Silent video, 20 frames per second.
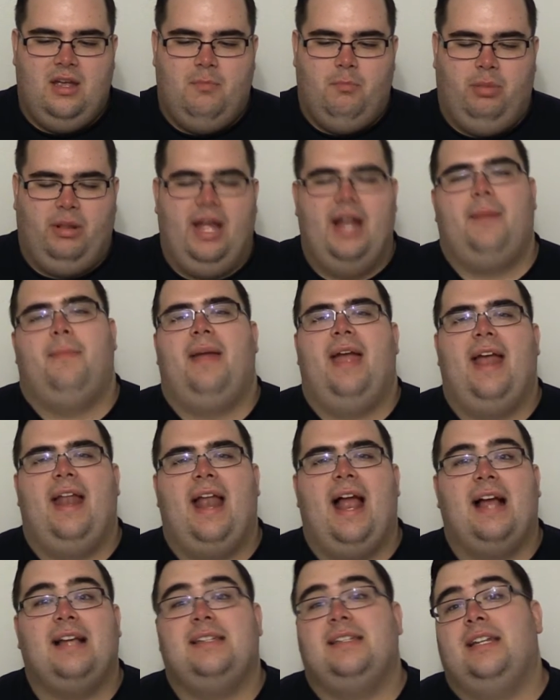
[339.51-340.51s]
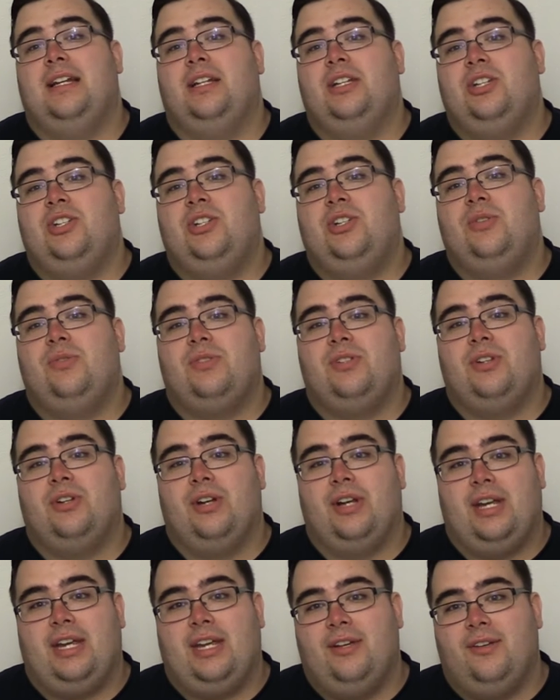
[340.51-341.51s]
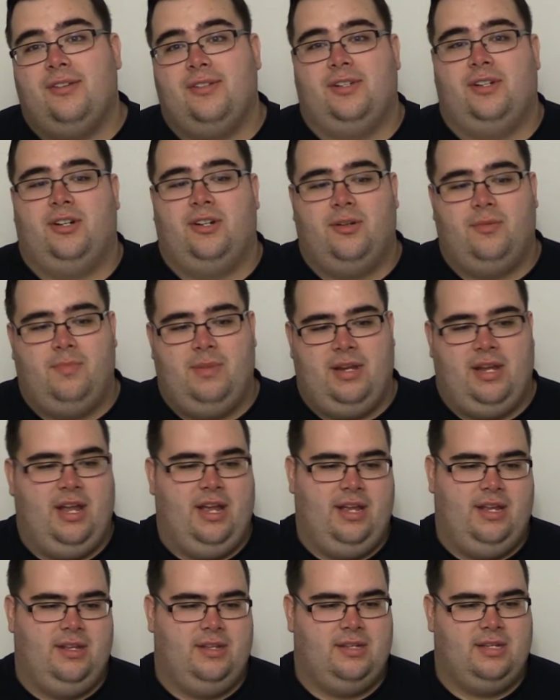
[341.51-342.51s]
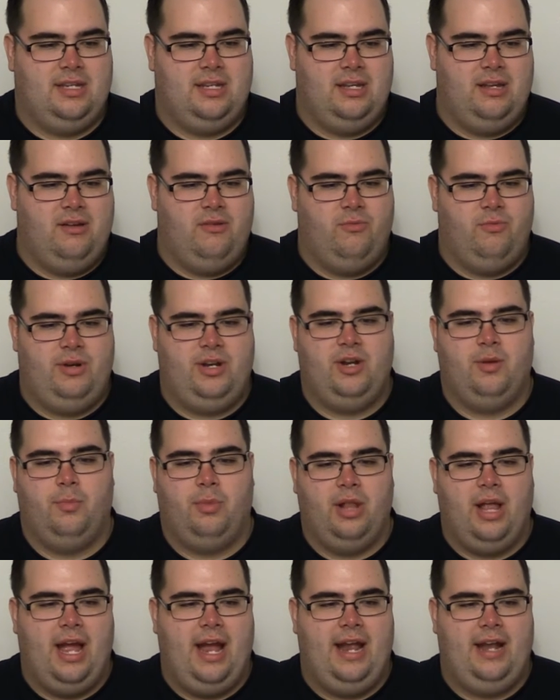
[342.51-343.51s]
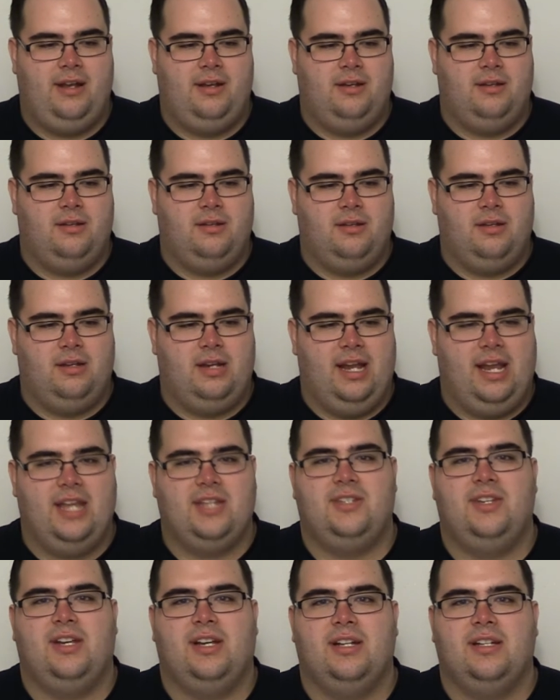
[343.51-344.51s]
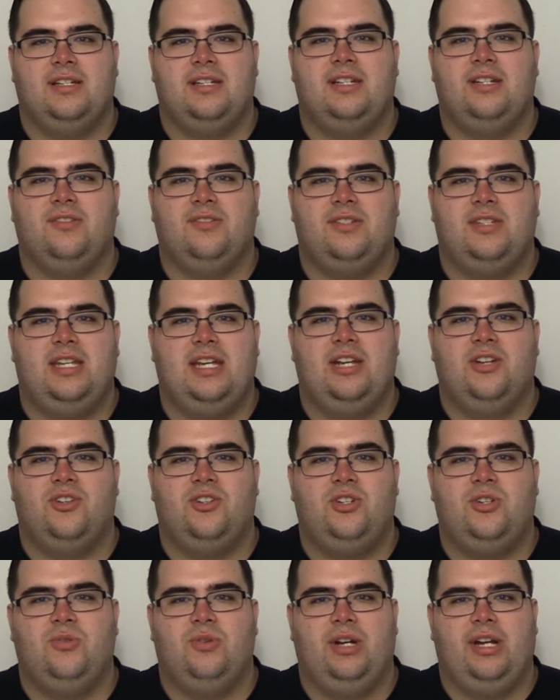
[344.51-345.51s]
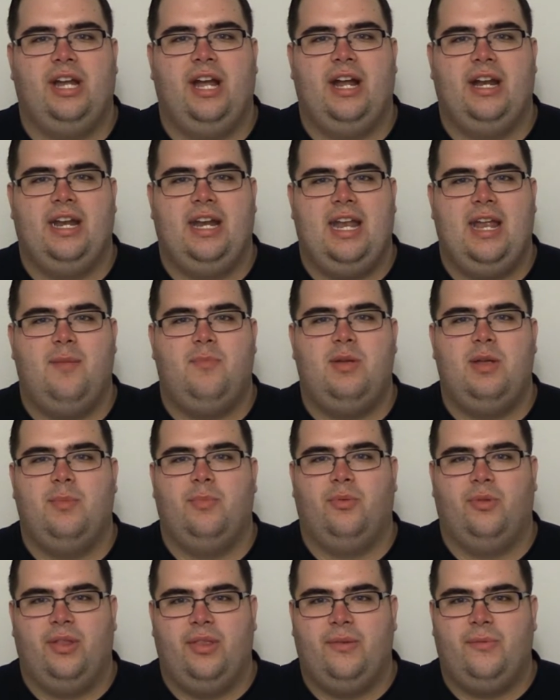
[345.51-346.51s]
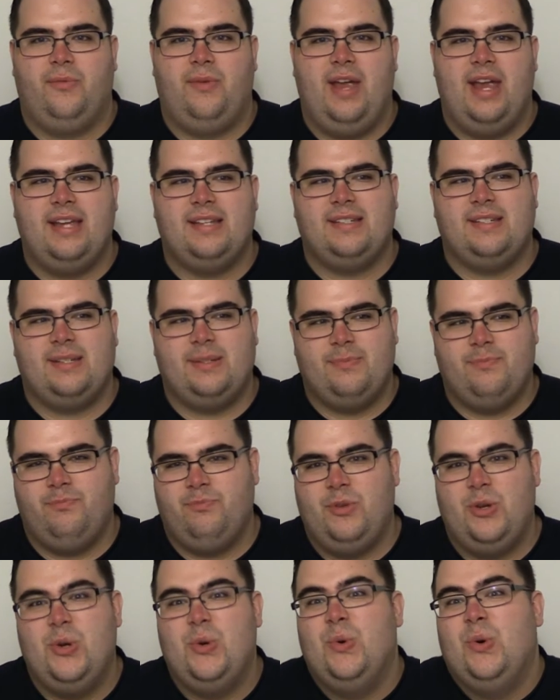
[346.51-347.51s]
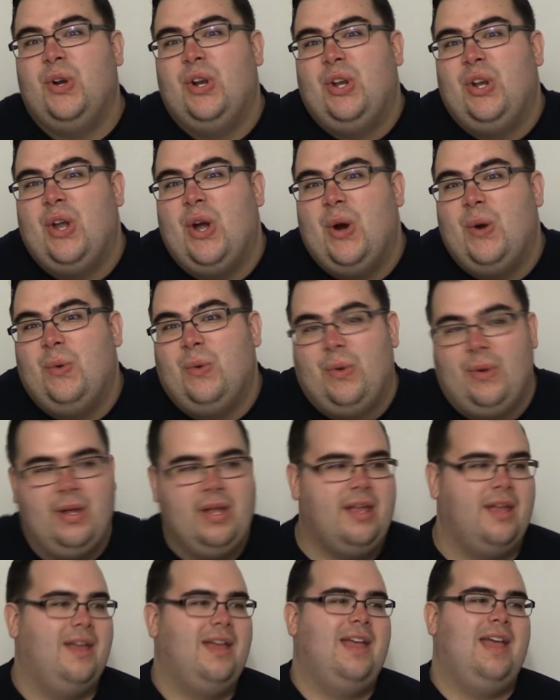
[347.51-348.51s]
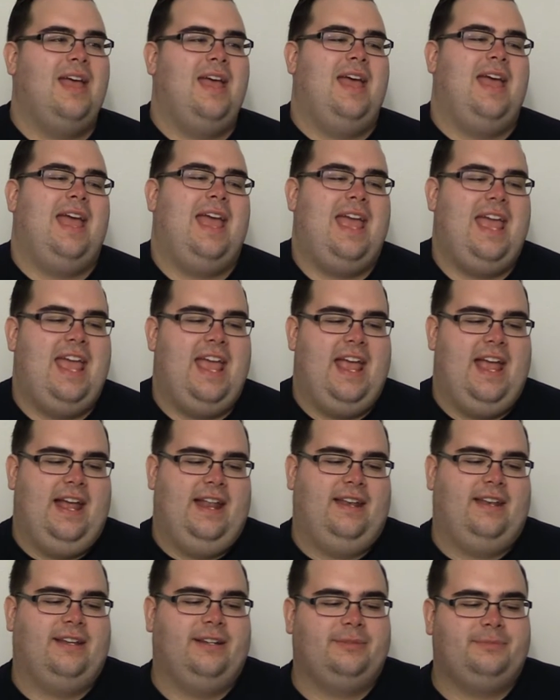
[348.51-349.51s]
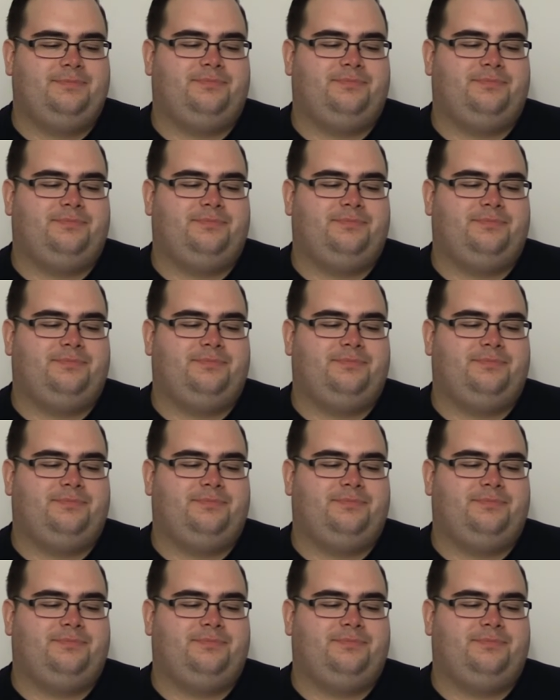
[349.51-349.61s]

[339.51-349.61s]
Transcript: blind man accidentally shoots her and kills her, because when you're blind, I guess you can still see and shoot a gun and hit people in the face. Who would have known? And